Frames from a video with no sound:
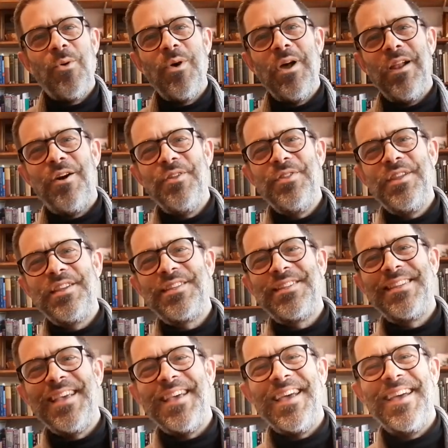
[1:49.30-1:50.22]
Well, on
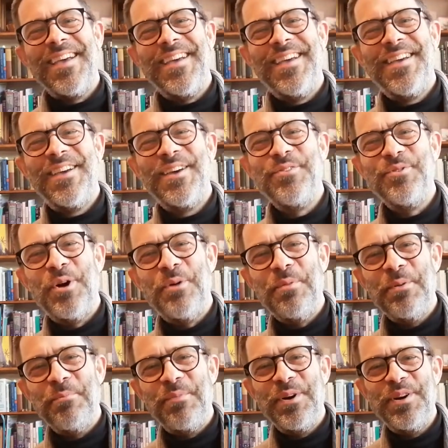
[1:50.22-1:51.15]
this
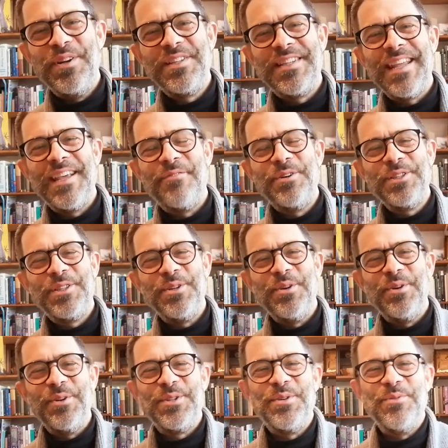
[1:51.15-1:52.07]
Robert Burns Day, I want
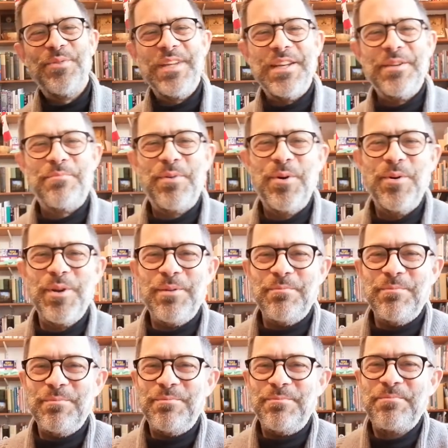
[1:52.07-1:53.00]
to read a
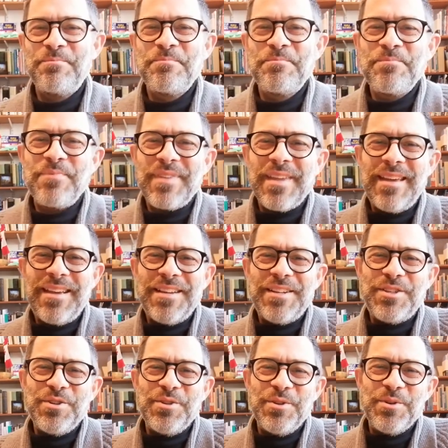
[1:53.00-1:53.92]
poem
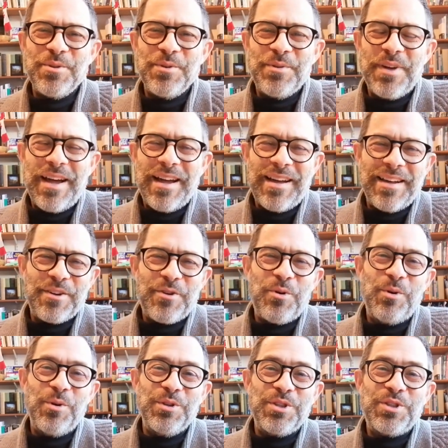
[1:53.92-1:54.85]
to you
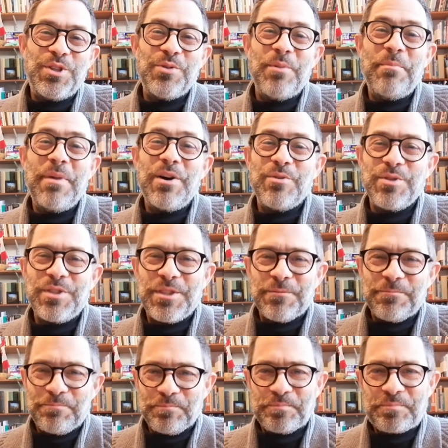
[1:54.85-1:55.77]
called "To a
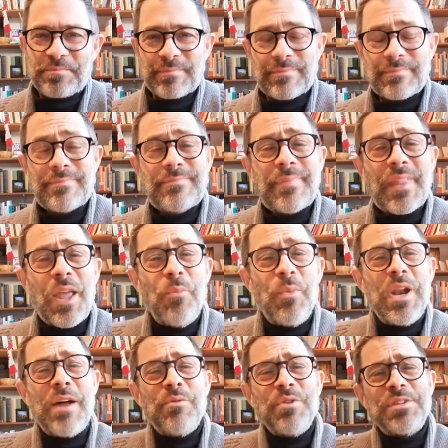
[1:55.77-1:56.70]
Mouse."
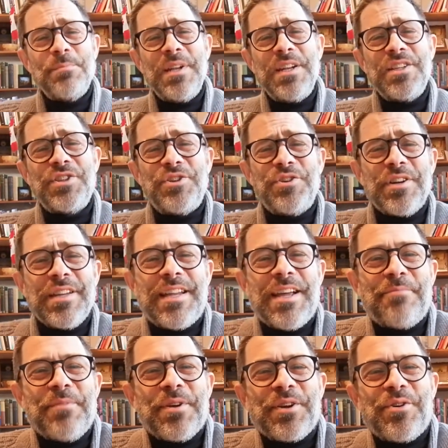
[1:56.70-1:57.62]
When I was minister in
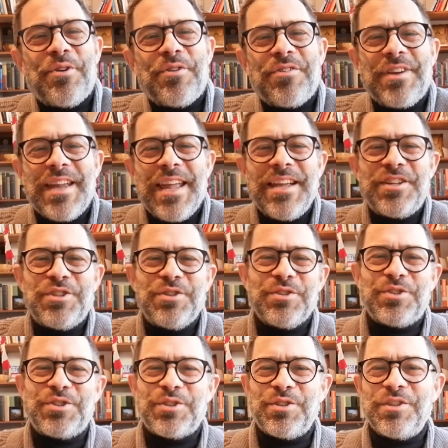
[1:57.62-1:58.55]
Cumnock
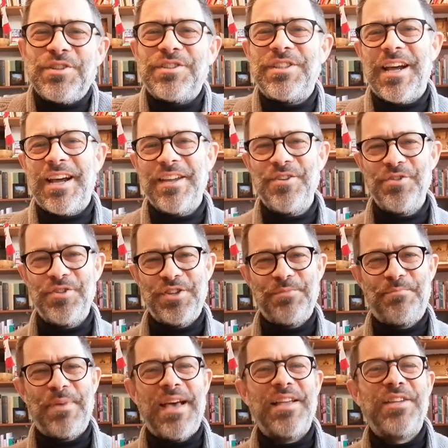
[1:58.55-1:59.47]
Congregational Church, I
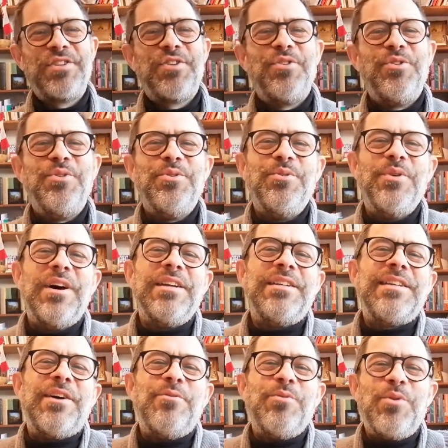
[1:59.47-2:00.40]
used to pass through a
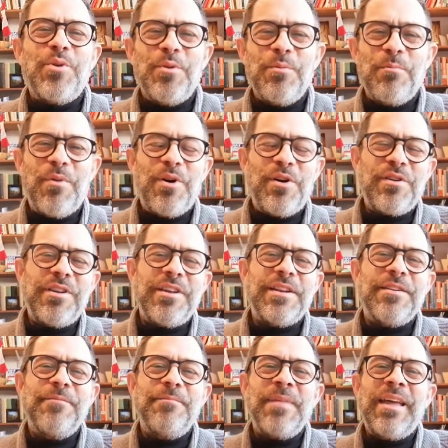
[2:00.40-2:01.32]
town called
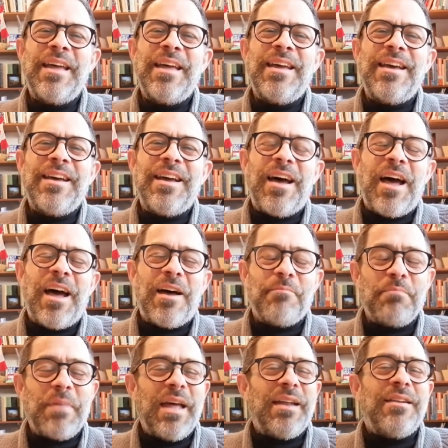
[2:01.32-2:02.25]
Mauchline.
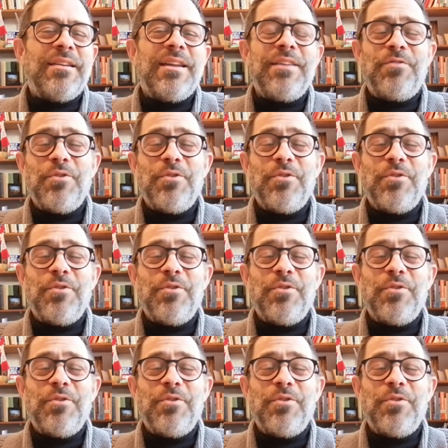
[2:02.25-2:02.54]
And